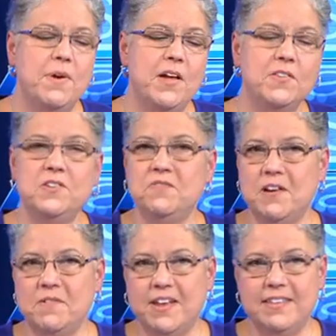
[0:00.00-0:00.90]
We also do
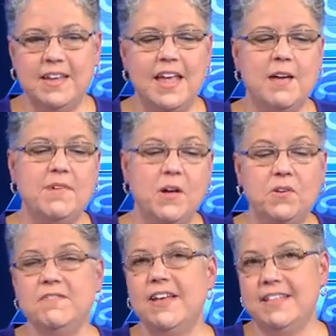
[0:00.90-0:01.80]
fundraising, and we
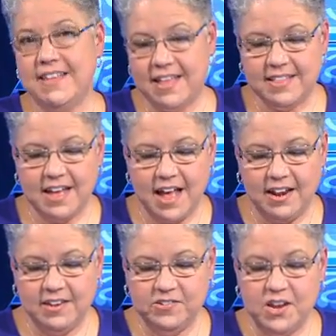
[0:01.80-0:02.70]
hold events at the
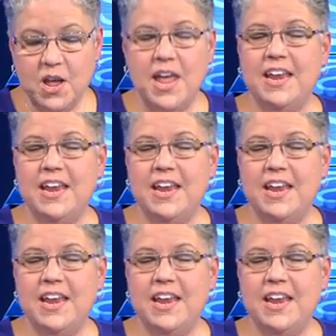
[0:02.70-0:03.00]
college.